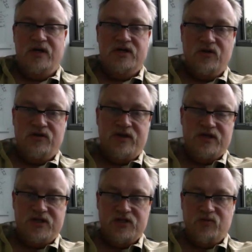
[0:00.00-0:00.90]
so
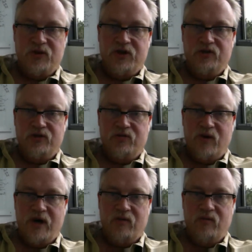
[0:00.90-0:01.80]
this is where you would
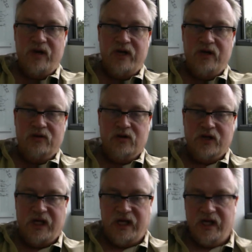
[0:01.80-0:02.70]
want a window
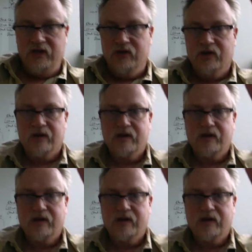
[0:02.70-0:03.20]
looking at your